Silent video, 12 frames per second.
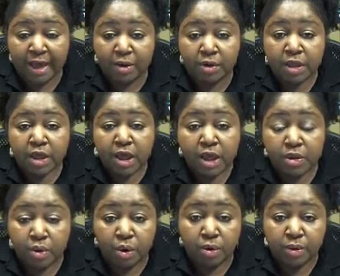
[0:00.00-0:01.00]
out,
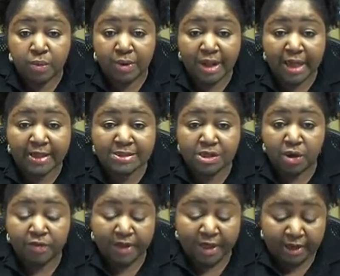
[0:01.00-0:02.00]
and you only relax
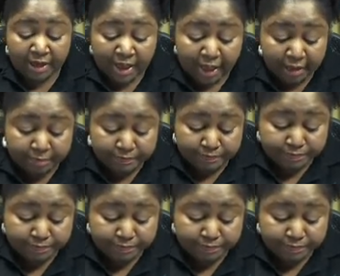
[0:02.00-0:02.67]
on that line.